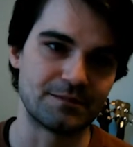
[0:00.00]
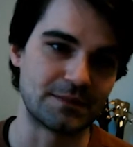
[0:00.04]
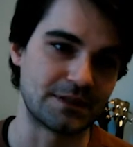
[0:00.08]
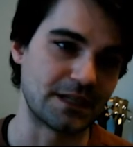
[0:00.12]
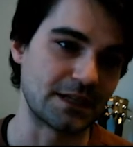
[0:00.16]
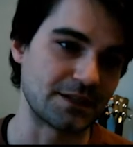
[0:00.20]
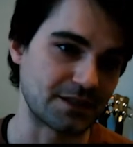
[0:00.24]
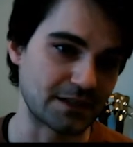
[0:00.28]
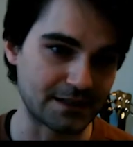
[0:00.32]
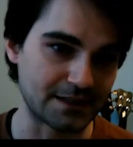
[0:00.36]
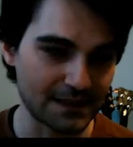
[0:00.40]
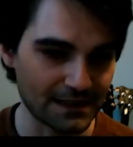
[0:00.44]

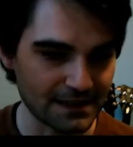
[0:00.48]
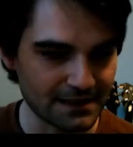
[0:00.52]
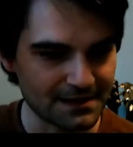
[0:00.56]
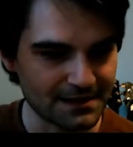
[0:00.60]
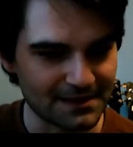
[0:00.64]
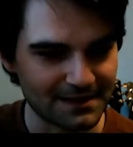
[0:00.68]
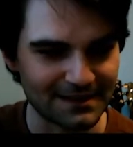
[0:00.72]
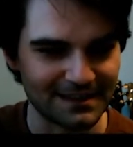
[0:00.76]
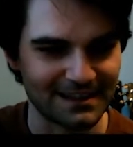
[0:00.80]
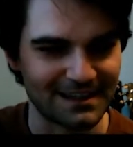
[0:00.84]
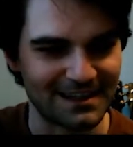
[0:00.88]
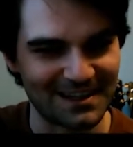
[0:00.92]
exist,
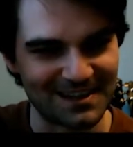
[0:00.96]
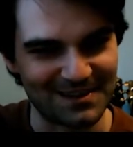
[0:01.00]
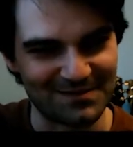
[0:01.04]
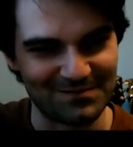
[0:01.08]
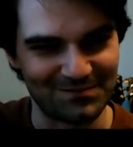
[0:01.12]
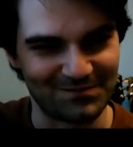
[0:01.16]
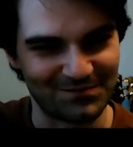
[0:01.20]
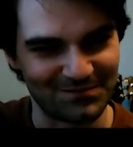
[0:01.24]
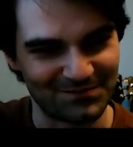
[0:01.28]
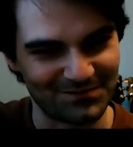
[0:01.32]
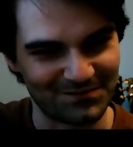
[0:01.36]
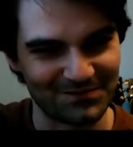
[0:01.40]

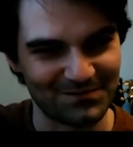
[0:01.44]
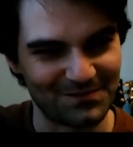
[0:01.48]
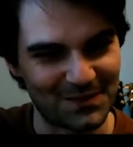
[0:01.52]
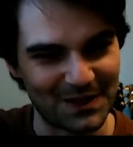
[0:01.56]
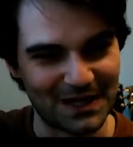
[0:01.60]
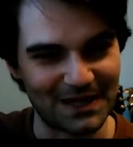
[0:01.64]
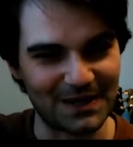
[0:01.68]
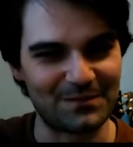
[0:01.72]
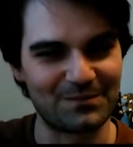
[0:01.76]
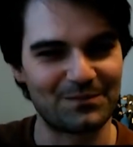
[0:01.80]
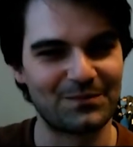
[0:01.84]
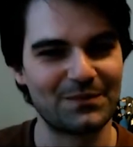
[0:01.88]

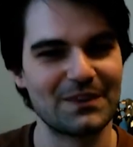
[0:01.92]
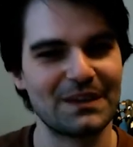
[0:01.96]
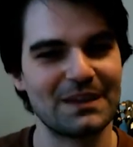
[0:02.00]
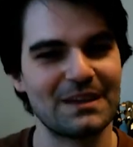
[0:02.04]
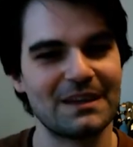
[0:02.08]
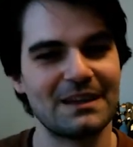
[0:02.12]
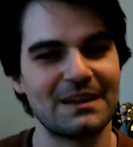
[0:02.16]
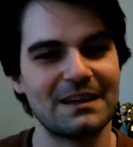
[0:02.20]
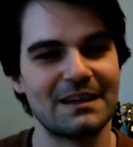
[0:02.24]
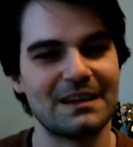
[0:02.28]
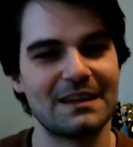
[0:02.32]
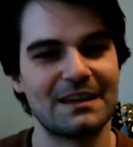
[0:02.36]
but
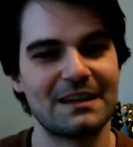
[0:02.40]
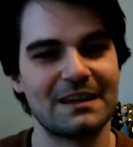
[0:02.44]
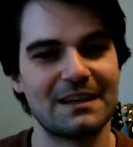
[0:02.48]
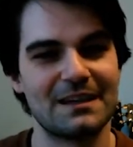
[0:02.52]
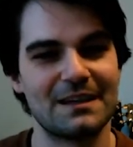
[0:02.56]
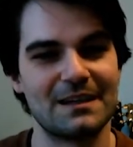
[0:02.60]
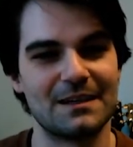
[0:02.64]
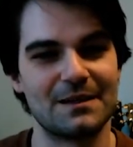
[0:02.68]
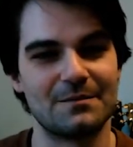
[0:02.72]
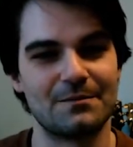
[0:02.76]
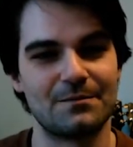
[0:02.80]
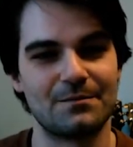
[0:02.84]

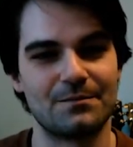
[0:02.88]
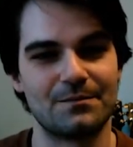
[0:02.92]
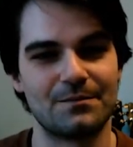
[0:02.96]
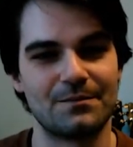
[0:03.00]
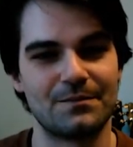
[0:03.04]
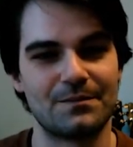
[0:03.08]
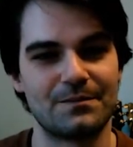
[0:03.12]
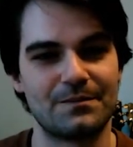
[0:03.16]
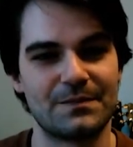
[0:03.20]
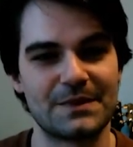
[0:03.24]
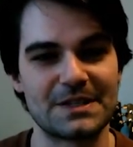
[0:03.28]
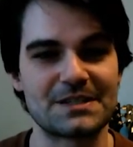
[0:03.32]

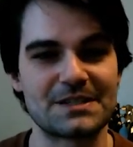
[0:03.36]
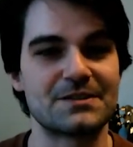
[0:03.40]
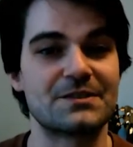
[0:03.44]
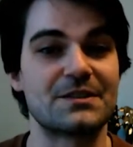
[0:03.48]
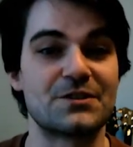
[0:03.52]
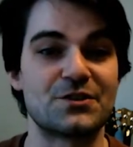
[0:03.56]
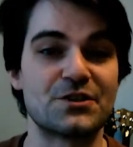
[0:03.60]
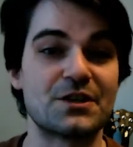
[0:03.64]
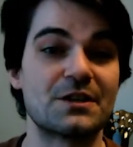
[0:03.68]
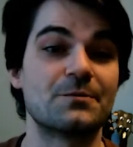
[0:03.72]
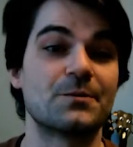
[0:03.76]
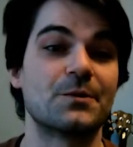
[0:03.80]
this is a
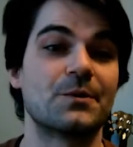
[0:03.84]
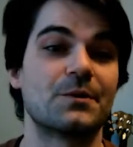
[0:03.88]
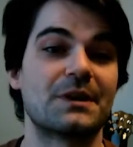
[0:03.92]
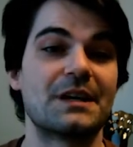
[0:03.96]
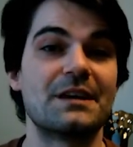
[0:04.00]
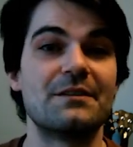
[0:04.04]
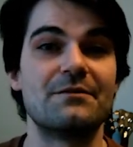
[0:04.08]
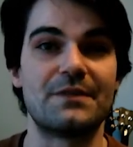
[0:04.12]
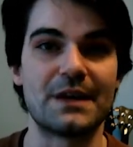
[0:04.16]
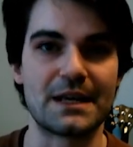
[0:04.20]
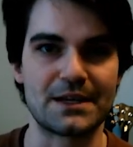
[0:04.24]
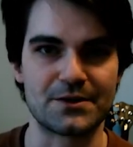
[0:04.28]
general
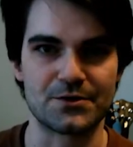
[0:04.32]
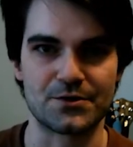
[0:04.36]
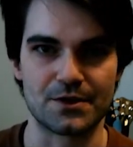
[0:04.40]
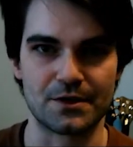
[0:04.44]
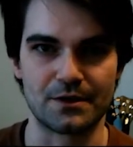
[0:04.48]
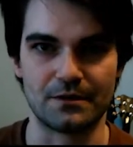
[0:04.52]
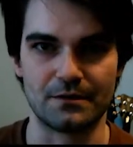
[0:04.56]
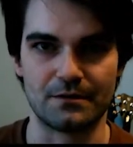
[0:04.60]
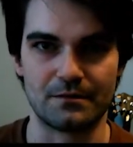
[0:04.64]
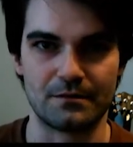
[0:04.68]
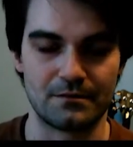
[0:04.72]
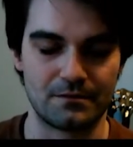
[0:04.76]

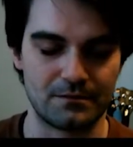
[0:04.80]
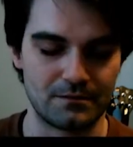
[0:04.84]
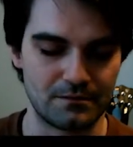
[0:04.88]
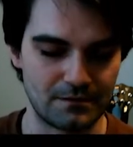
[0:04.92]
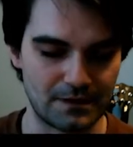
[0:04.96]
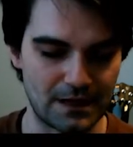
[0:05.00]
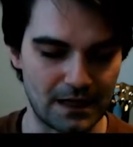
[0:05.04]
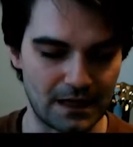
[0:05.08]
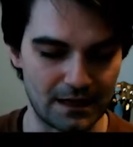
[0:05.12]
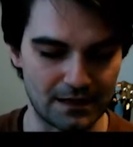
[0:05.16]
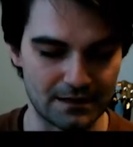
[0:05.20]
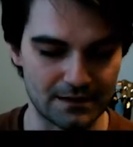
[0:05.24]
convention
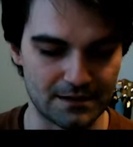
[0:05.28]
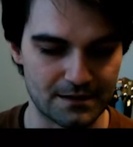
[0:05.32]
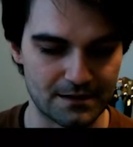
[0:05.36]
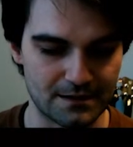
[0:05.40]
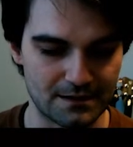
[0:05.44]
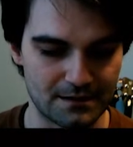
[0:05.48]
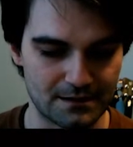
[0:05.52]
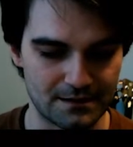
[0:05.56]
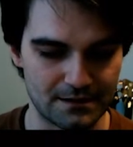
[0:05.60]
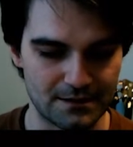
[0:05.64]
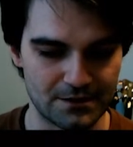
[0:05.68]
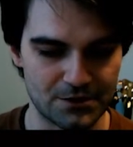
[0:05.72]
that
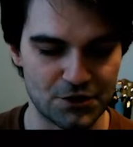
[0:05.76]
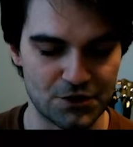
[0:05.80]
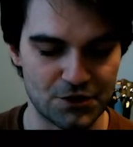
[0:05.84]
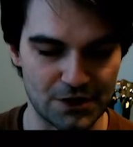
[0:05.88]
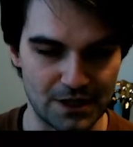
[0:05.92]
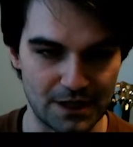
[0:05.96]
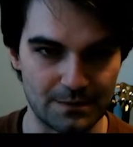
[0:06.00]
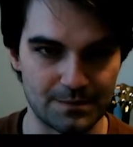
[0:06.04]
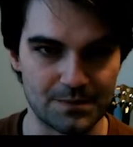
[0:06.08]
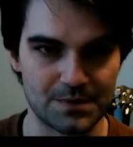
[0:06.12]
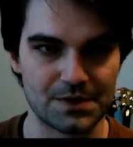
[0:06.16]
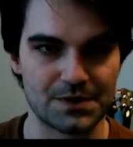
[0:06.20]

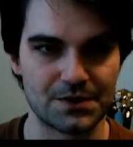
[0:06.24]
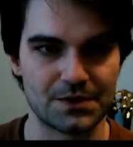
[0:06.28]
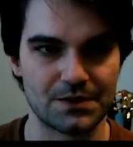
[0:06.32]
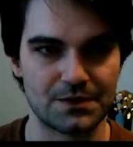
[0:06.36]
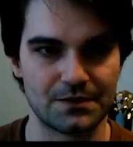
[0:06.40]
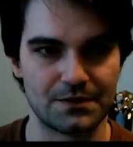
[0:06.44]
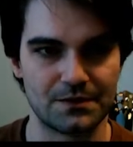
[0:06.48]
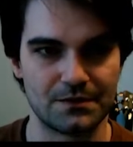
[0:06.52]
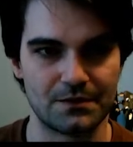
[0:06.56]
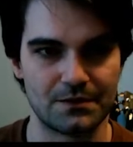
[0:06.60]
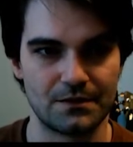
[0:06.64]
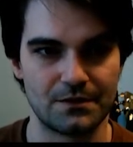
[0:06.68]
shapes
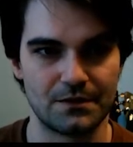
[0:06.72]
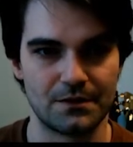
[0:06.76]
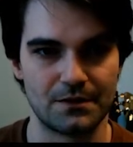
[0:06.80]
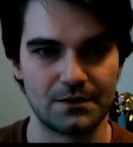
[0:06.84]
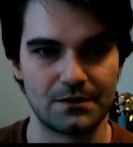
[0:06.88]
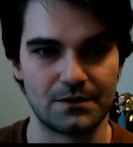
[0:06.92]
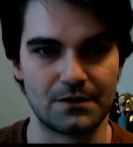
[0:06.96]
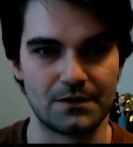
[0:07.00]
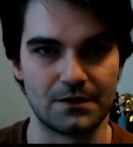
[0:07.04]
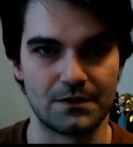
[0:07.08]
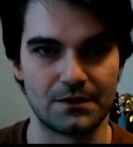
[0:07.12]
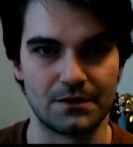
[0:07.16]

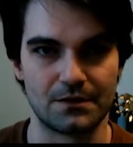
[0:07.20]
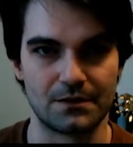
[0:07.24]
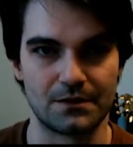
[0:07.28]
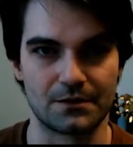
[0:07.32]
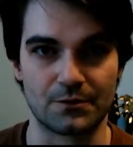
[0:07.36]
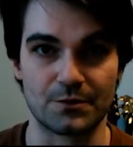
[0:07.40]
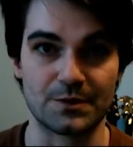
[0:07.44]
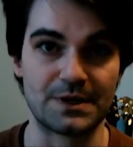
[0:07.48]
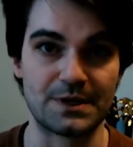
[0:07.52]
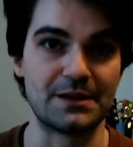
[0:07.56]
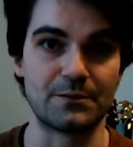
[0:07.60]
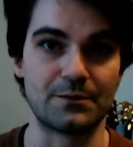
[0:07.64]
the
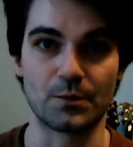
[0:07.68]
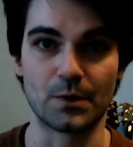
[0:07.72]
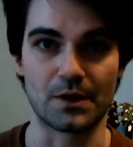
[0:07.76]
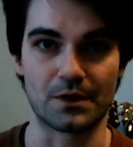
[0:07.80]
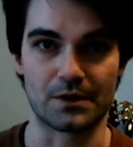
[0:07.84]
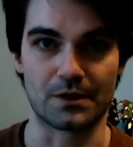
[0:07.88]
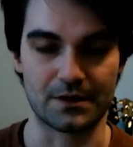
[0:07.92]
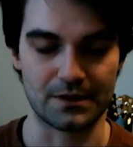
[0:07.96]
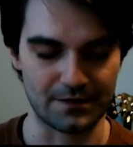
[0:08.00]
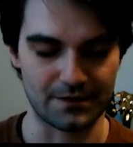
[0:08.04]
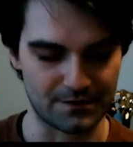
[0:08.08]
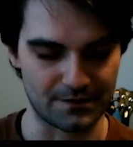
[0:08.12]
creative work
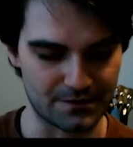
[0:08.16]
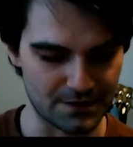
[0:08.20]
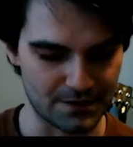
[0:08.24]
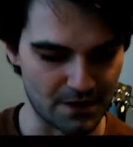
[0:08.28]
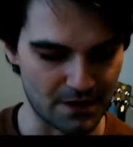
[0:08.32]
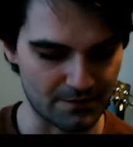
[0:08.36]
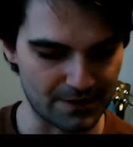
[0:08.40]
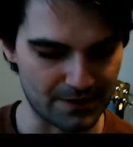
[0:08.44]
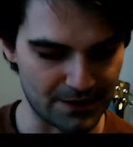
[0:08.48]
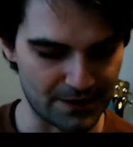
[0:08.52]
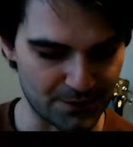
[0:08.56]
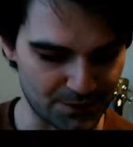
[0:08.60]
of
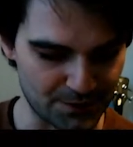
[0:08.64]
songwriters.